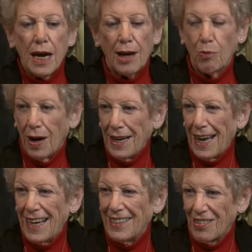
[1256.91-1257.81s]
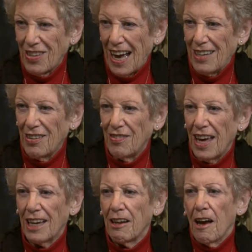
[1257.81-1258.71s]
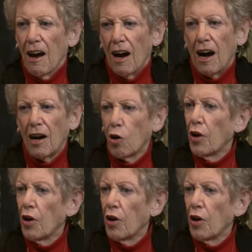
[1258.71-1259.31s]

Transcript: And one day he decided that, uh,